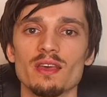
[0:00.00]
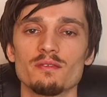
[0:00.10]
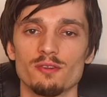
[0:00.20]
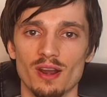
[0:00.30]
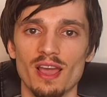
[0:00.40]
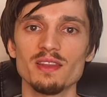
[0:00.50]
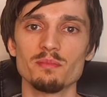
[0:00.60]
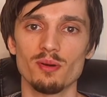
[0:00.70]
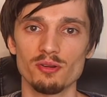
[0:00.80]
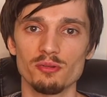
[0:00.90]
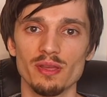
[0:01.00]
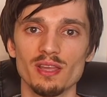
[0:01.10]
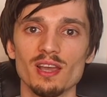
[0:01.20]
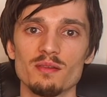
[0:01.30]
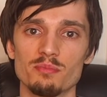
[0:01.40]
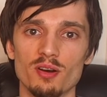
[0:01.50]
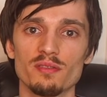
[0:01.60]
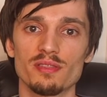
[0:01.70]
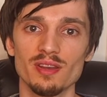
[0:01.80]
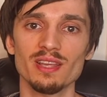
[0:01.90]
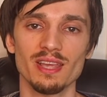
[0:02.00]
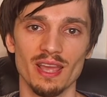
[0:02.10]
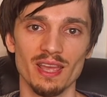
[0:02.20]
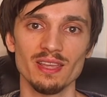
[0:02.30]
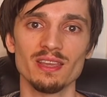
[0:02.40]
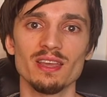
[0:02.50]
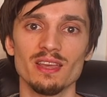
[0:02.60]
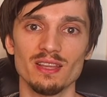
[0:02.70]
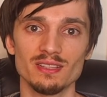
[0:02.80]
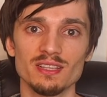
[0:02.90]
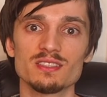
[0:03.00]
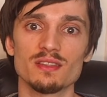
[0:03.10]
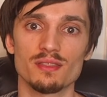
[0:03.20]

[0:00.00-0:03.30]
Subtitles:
For any borrowing above 3K, it is